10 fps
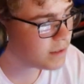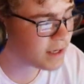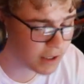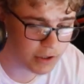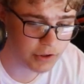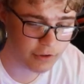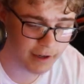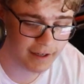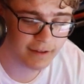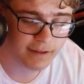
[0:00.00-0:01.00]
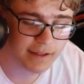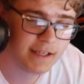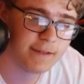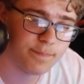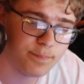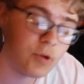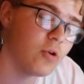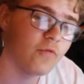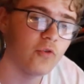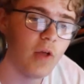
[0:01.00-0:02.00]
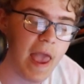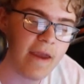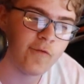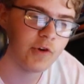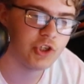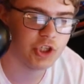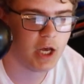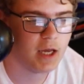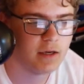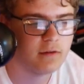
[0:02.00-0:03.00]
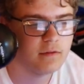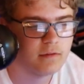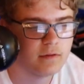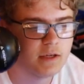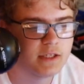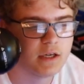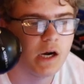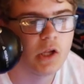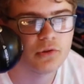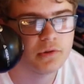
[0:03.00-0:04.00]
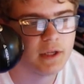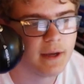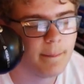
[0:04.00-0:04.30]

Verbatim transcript: color grading is beautiful. Every shot is colored like a